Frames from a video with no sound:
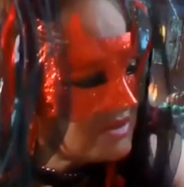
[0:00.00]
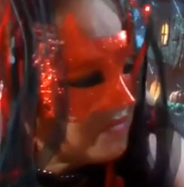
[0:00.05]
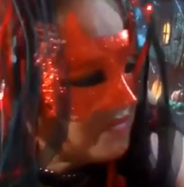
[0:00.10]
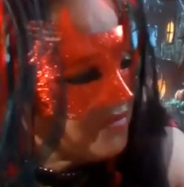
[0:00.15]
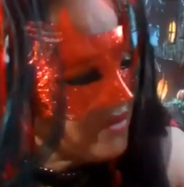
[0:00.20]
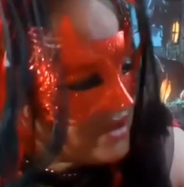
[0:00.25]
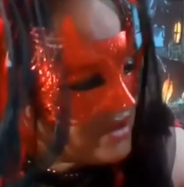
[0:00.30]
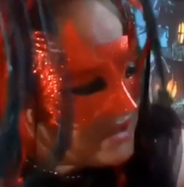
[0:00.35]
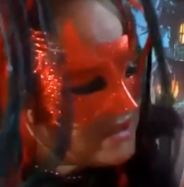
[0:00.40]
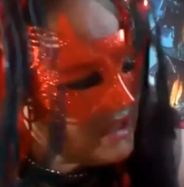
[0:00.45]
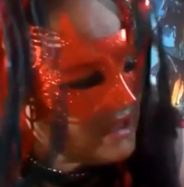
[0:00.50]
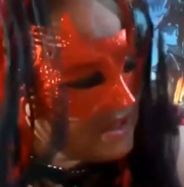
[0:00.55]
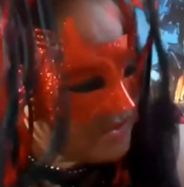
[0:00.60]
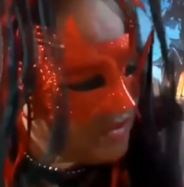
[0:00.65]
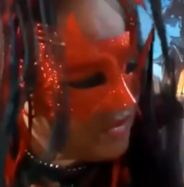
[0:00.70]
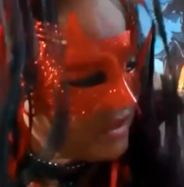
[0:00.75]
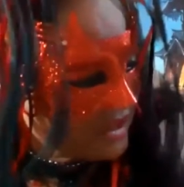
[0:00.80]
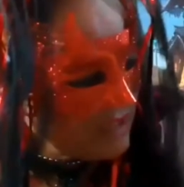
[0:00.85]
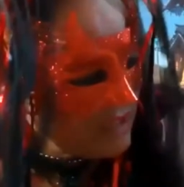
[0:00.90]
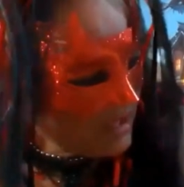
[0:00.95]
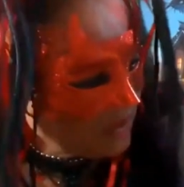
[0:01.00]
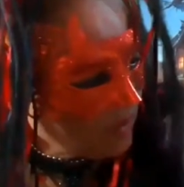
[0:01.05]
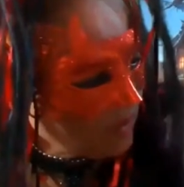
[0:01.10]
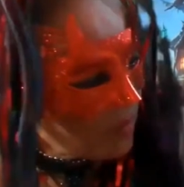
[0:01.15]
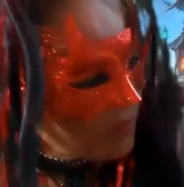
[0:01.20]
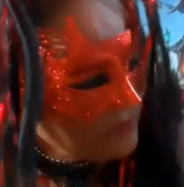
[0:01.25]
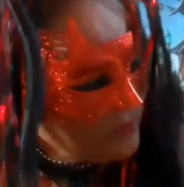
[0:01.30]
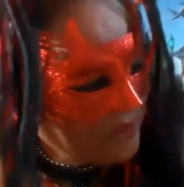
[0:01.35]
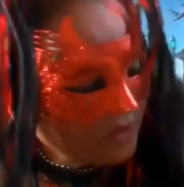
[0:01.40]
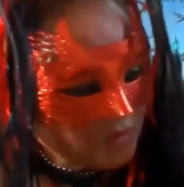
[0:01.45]
the front seat so that he could
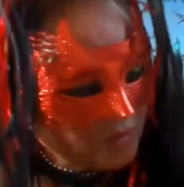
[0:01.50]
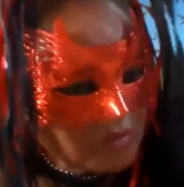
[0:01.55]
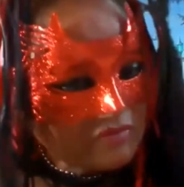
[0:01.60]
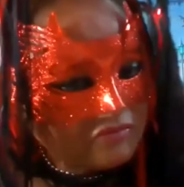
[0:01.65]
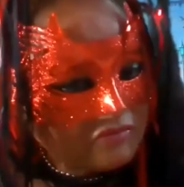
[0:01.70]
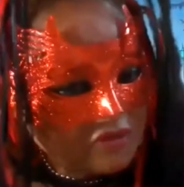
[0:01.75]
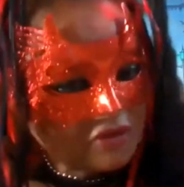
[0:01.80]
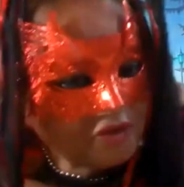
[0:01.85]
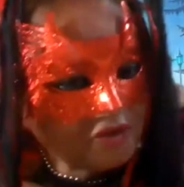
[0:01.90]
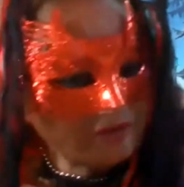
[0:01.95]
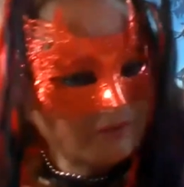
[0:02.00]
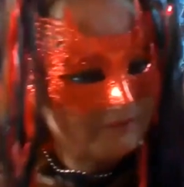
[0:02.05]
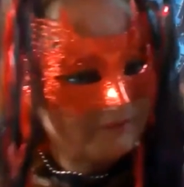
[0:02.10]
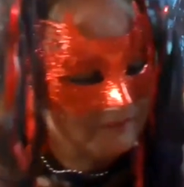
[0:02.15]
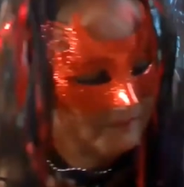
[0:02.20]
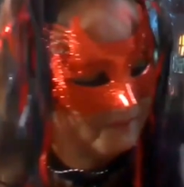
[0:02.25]
open the door for her.